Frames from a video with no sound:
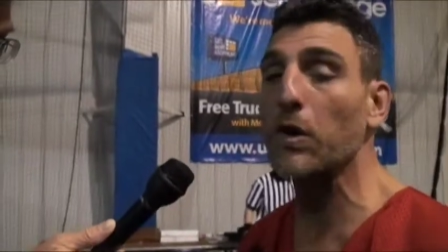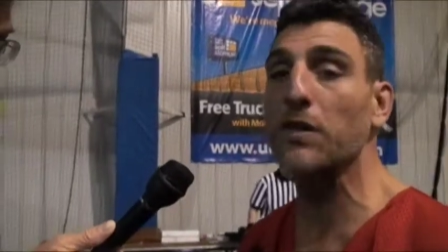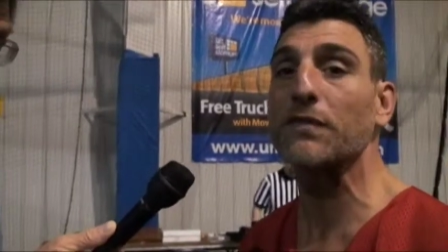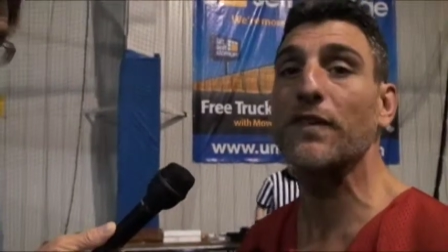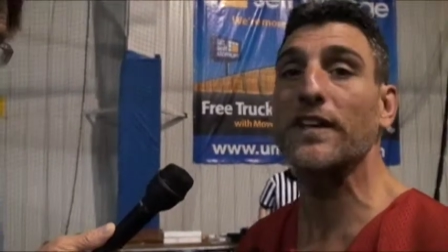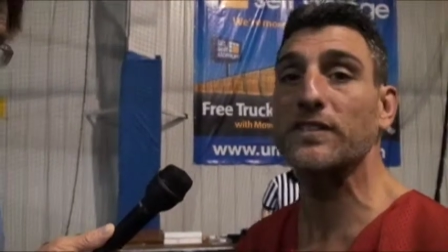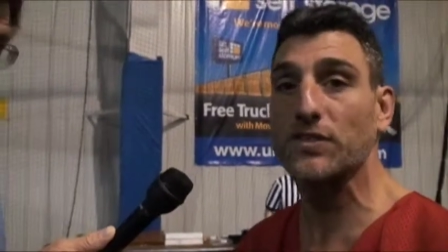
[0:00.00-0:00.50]

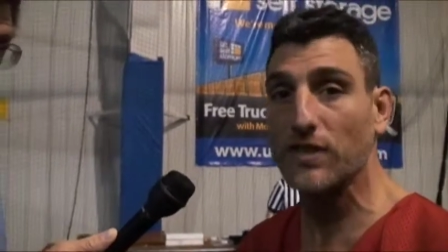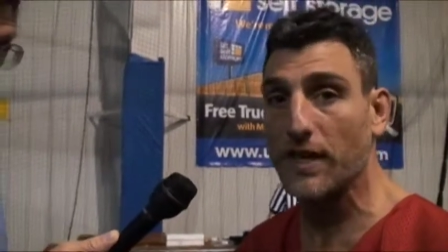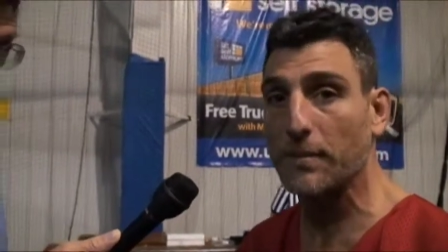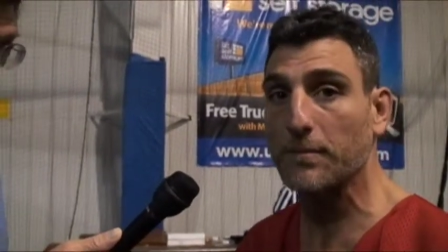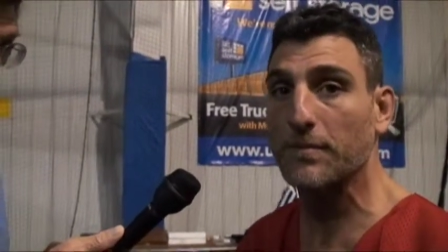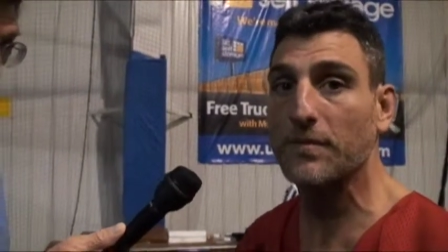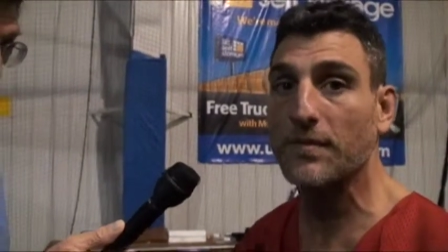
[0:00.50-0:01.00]
all the fans the
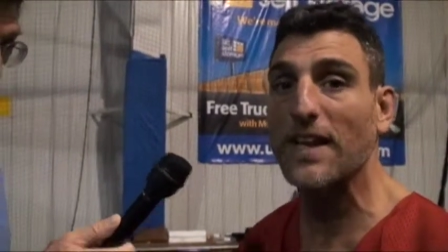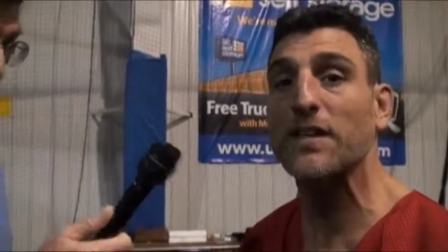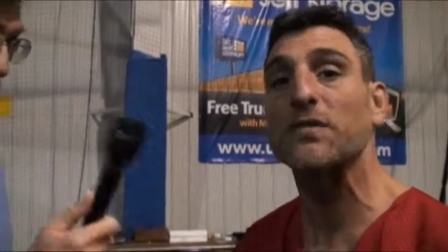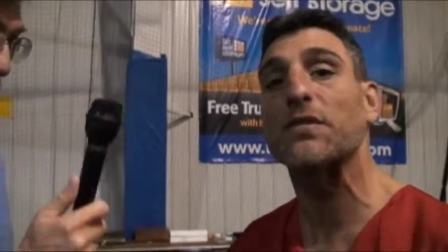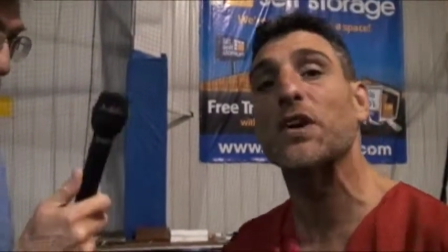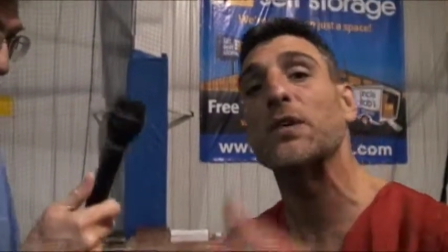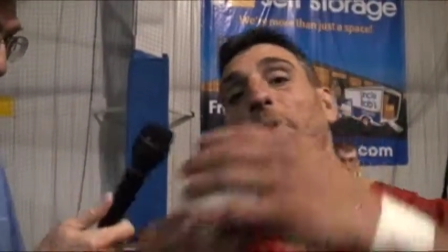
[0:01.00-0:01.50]
same.
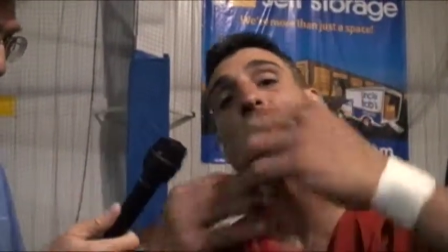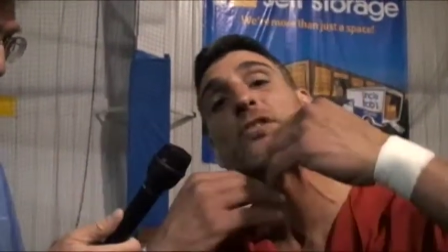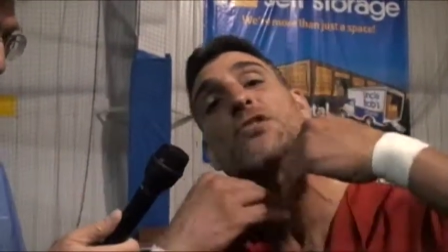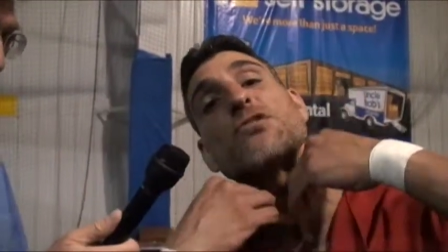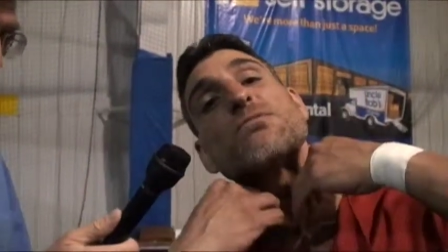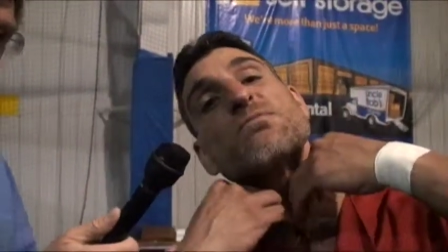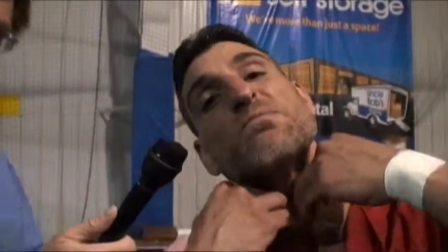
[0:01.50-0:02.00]
Thank you very
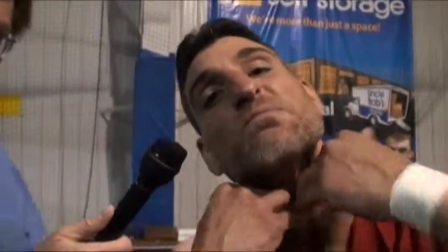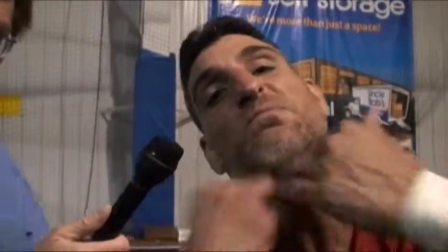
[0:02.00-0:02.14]
much.